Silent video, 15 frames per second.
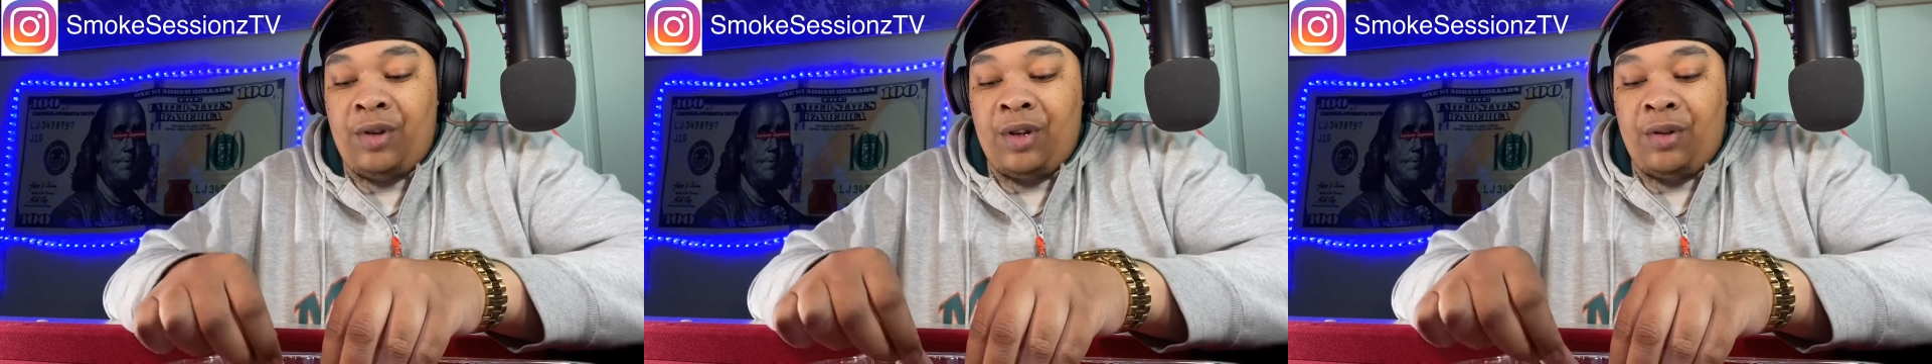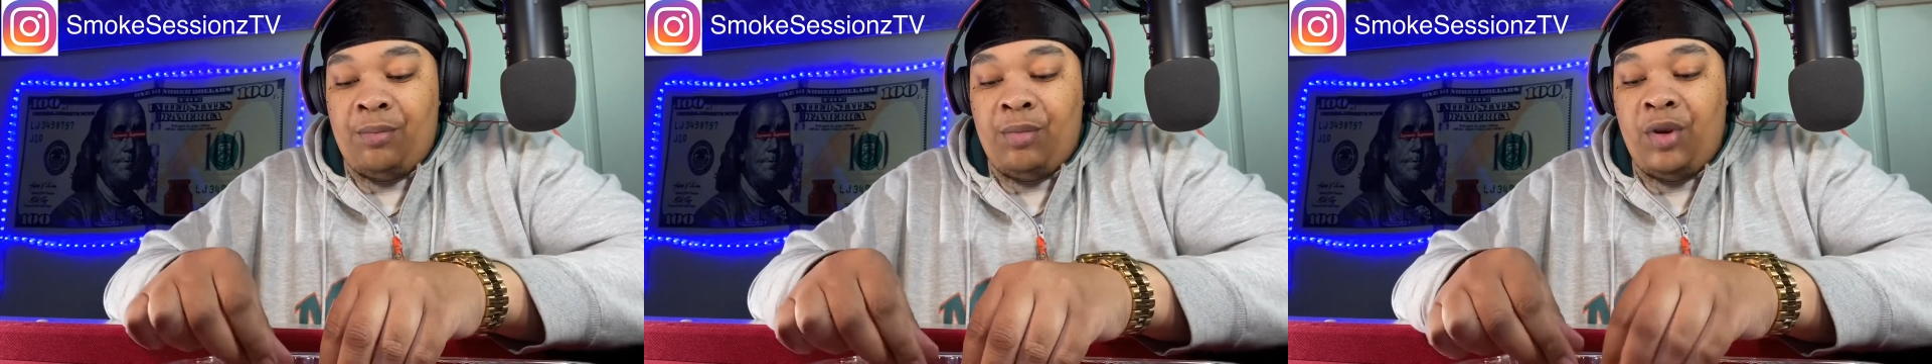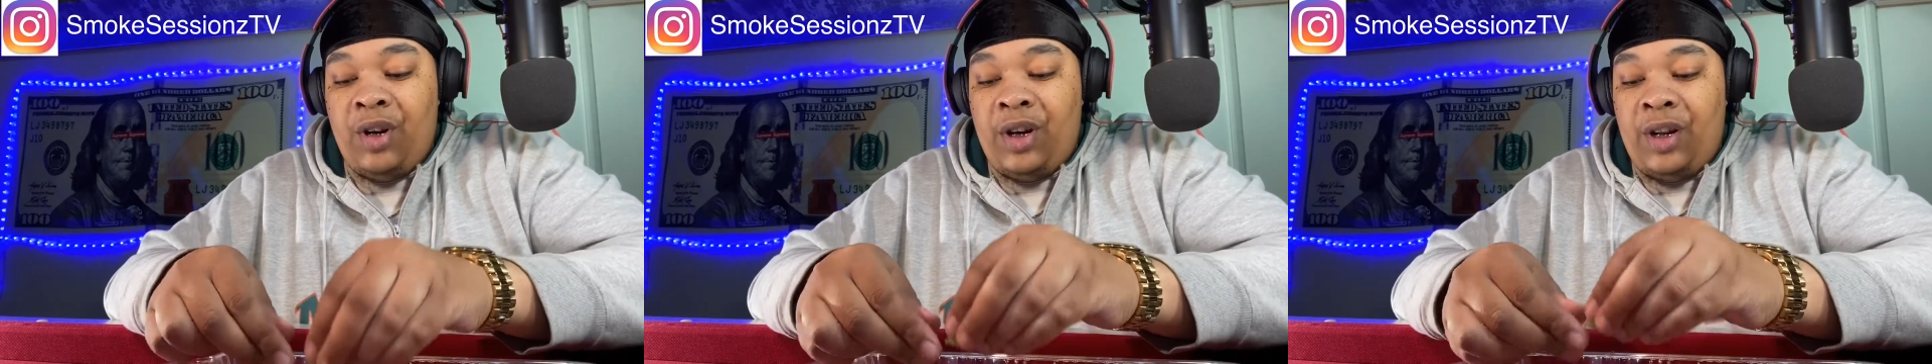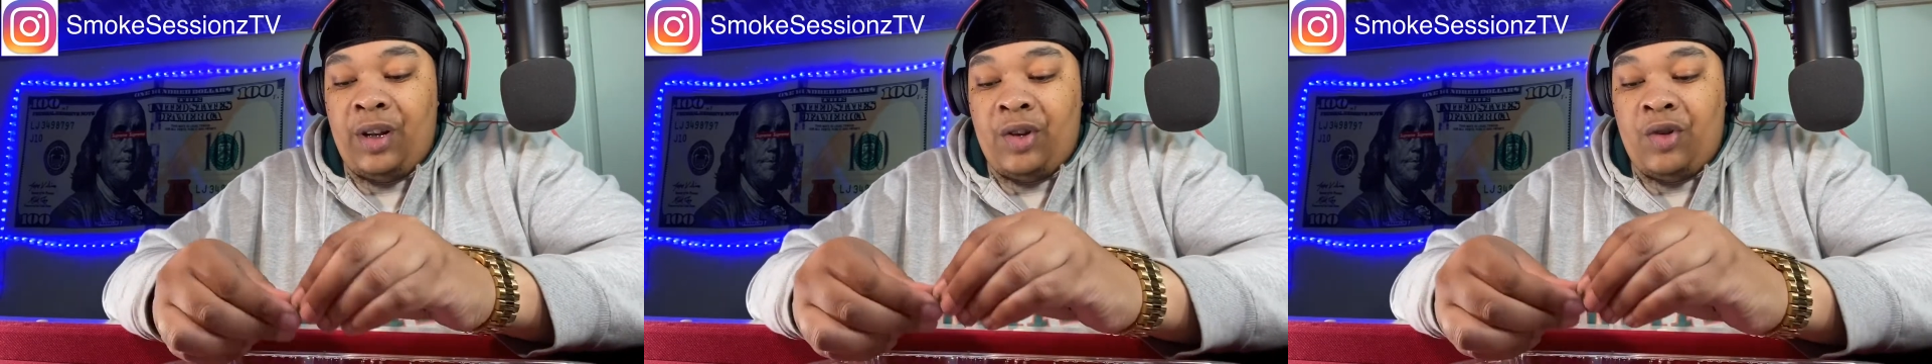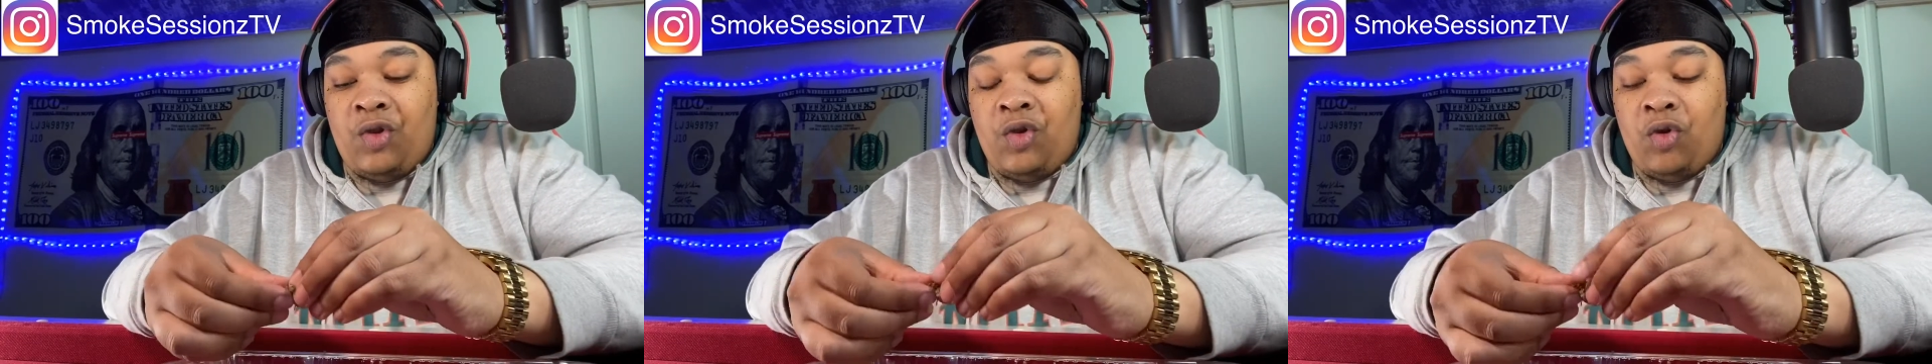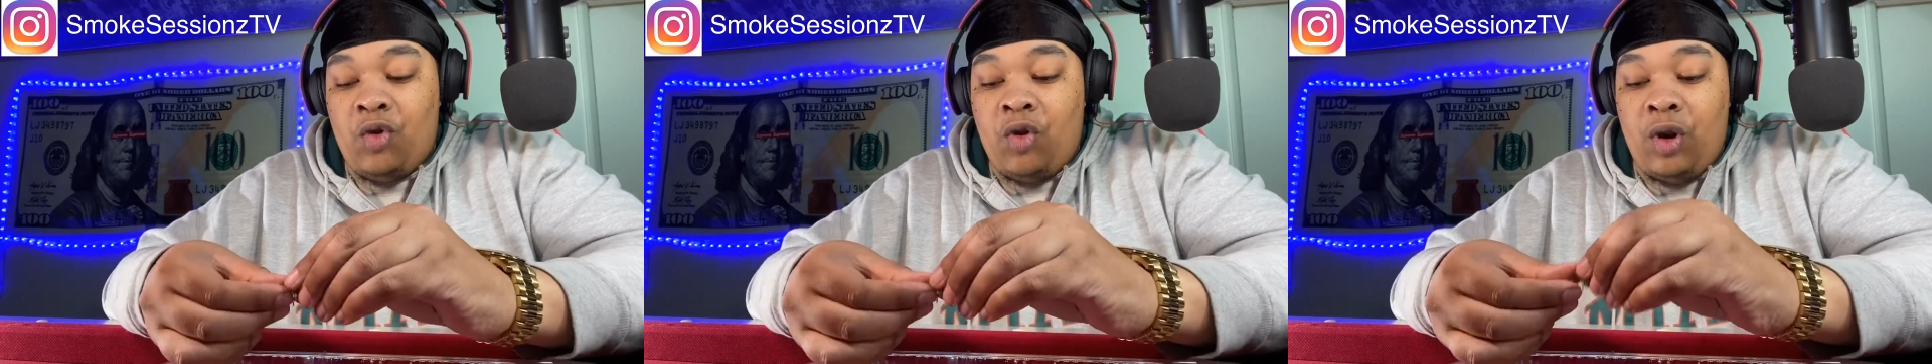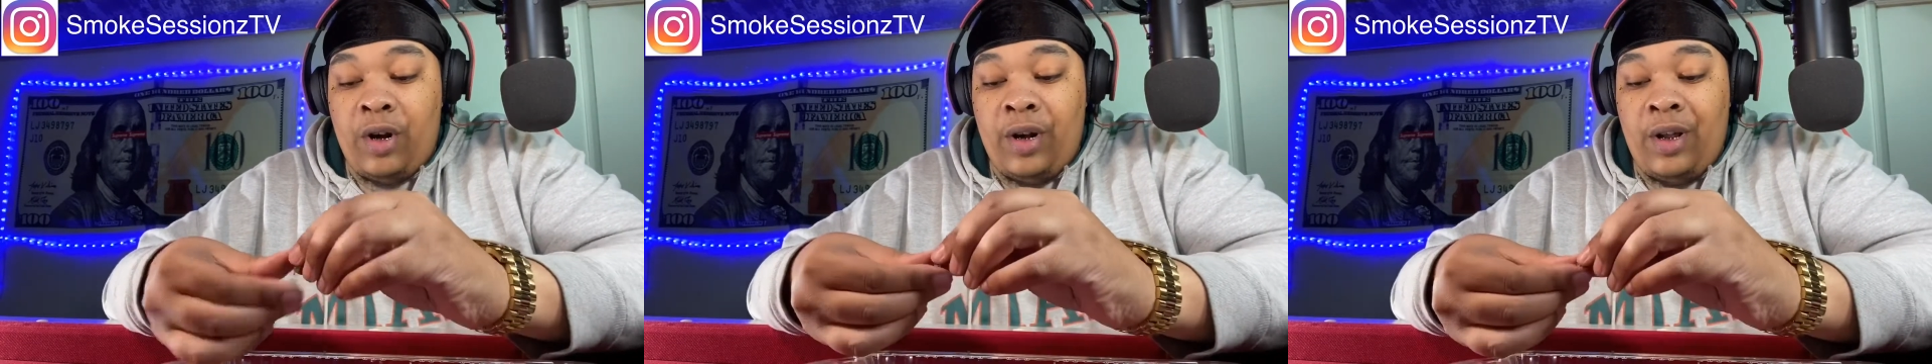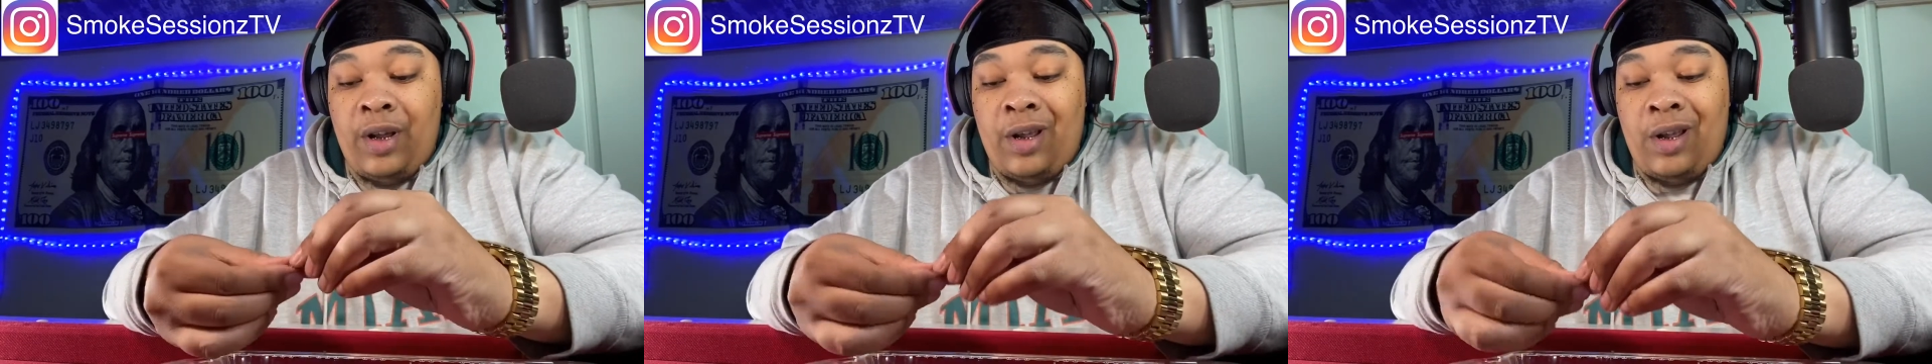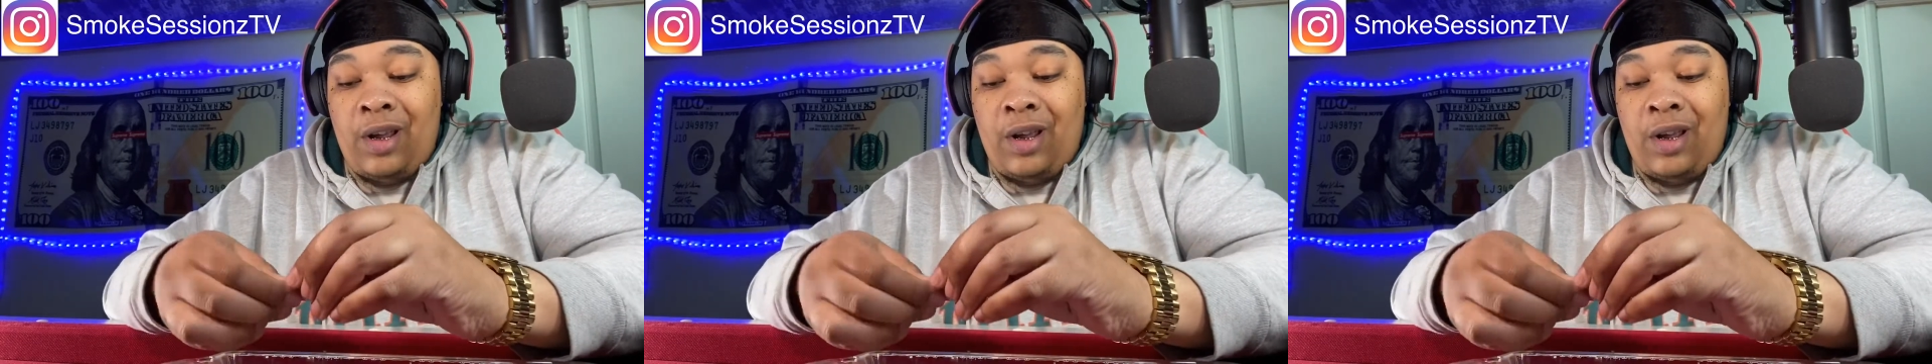you can put it in a jar.